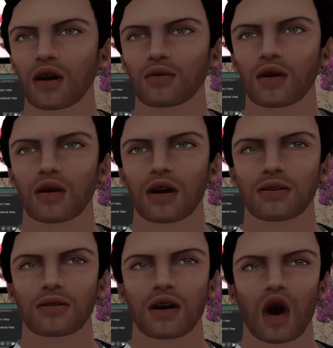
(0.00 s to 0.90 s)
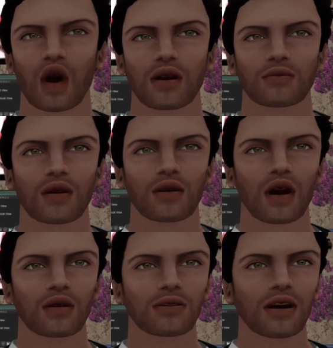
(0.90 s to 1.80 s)
seeing so many
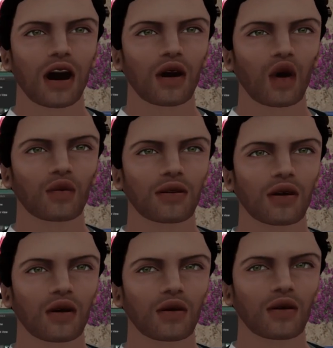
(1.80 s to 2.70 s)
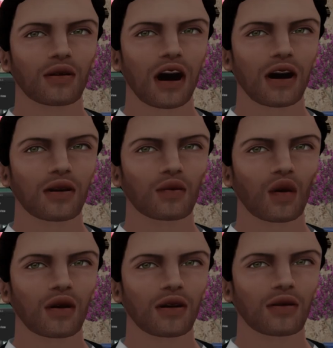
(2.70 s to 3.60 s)
individuals dying alone, not seeing
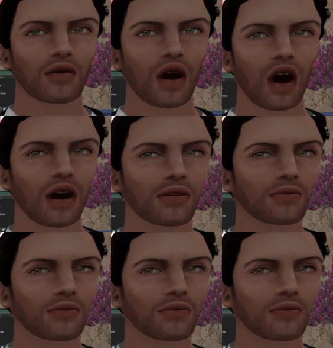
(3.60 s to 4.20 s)
family for